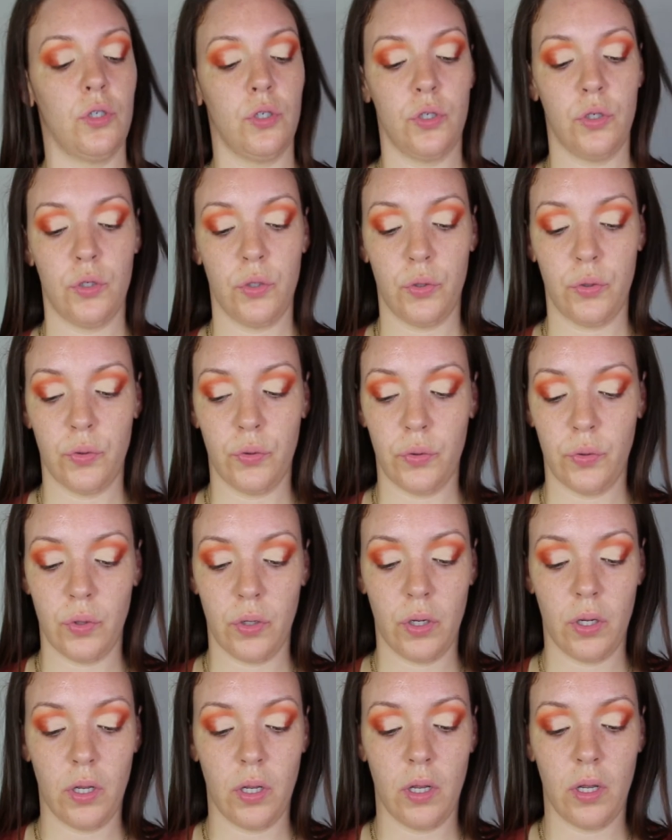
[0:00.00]

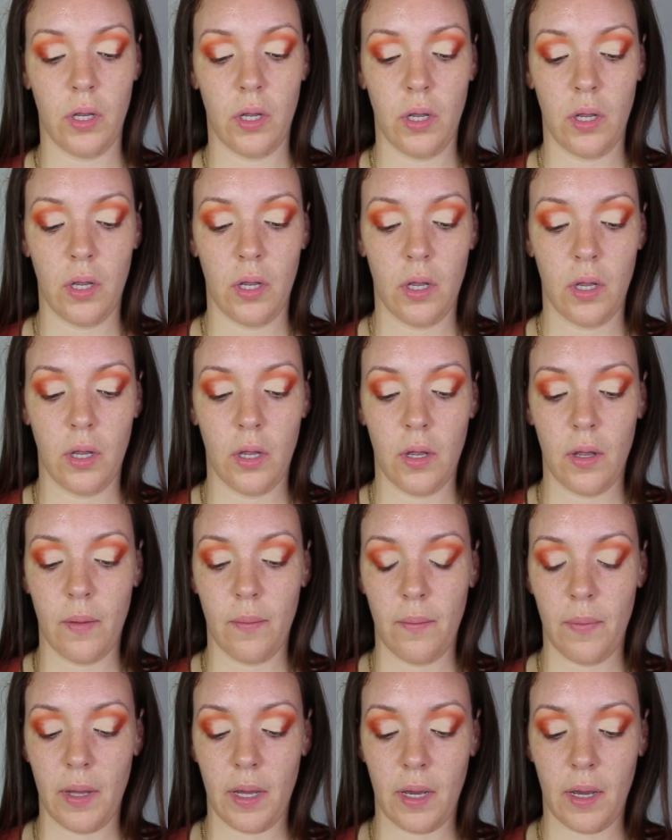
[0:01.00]
to
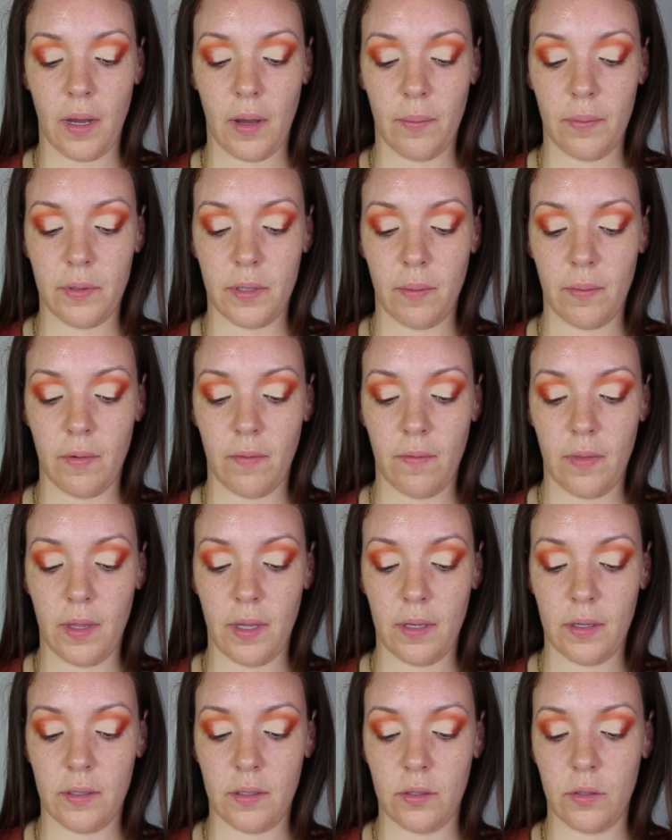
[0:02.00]
pick up some of
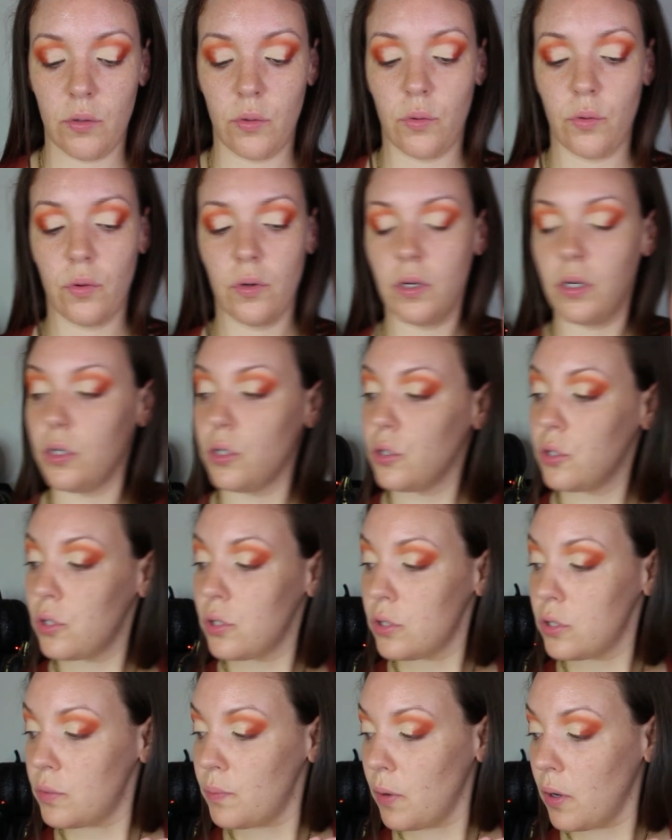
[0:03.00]
this
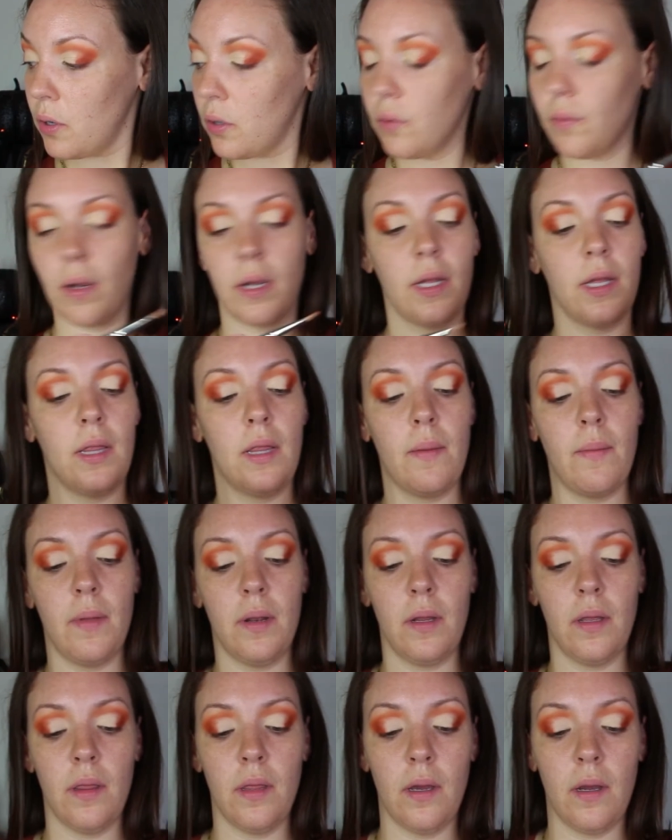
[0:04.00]
orange sparkle right in the
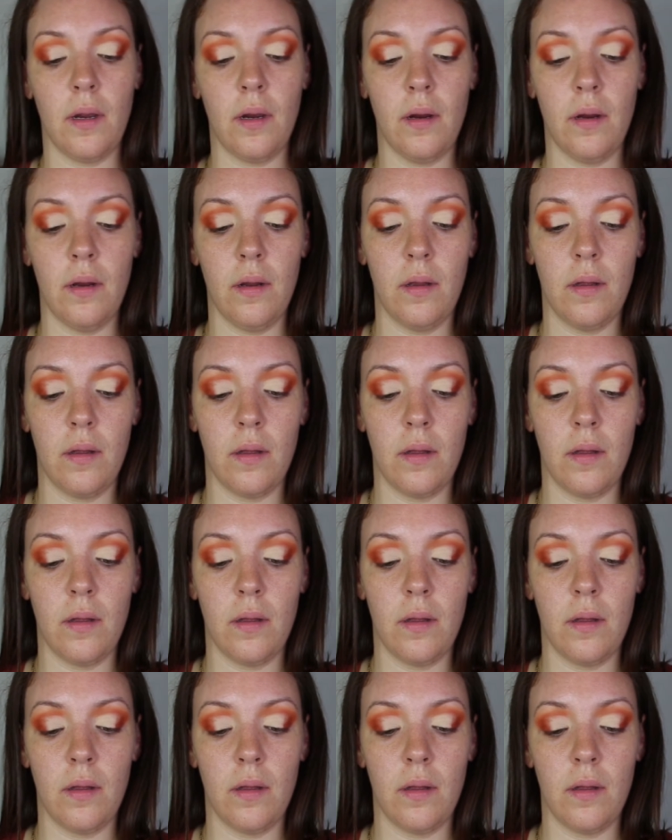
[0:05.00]
middle there.